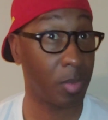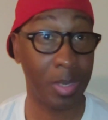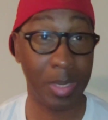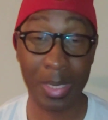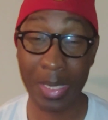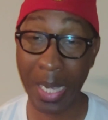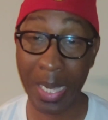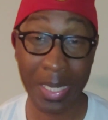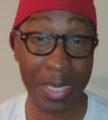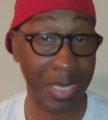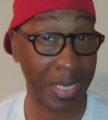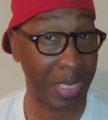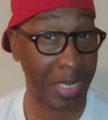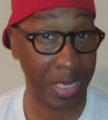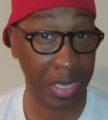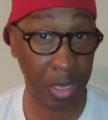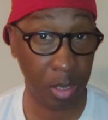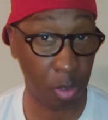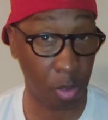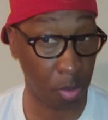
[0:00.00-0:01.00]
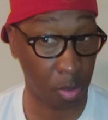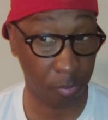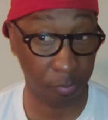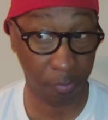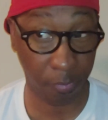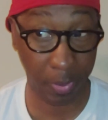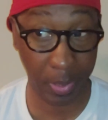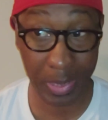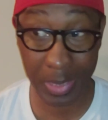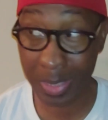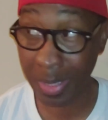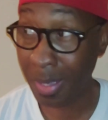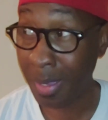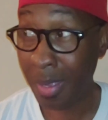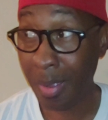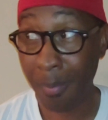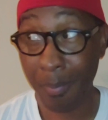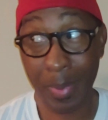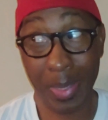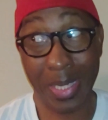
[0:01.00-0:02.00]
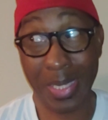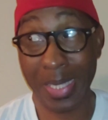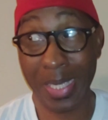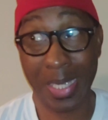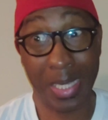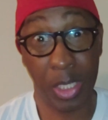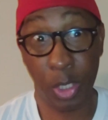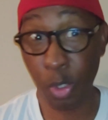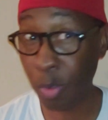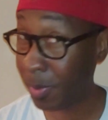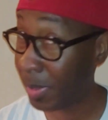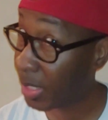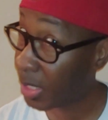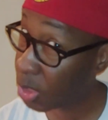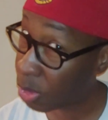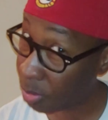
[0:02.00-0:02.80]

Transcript: 19 girlfriends because there ain't too many